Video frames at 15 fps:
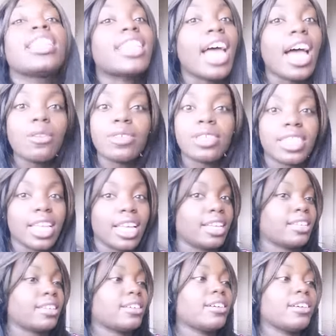that was
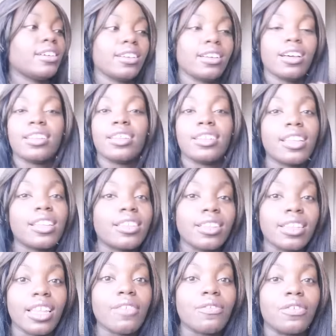like on another
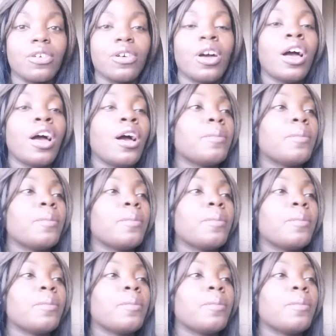level.